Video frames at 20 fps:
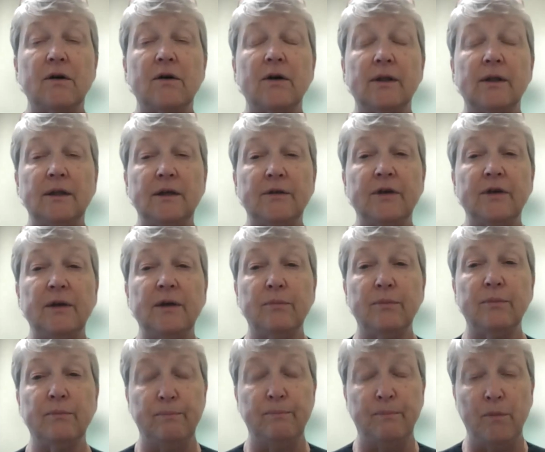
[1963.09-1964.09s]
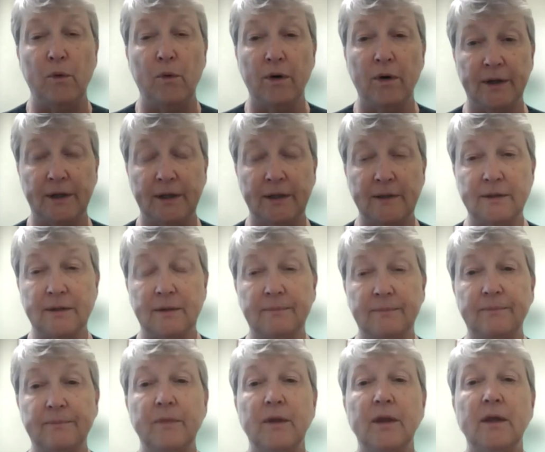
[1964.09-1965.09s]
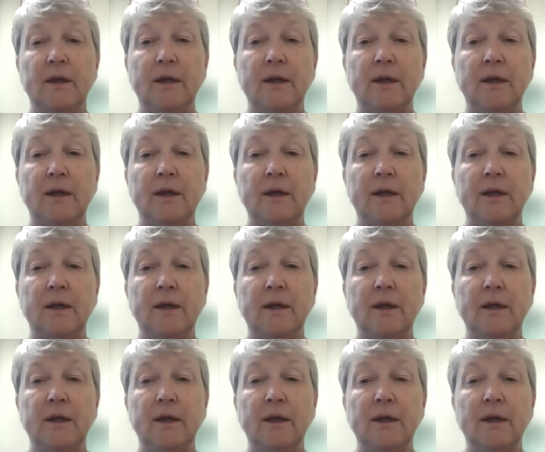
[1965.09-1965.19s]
are a living organism,